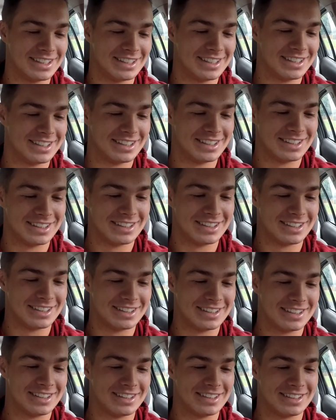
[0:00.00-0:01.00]
I'll, I'll
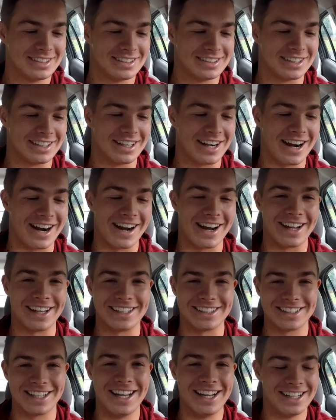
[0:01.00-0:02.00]
scoop some. Alright.
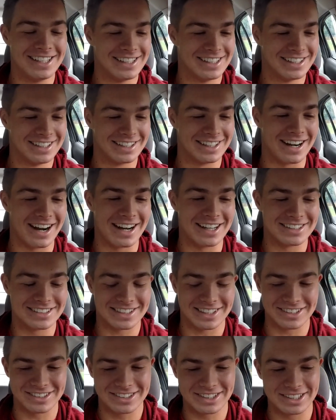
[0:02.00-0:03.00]
Alright, sounds
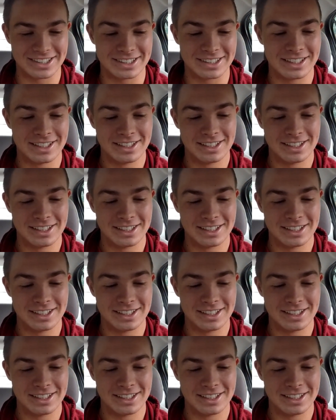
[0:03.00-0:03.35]
All right. good.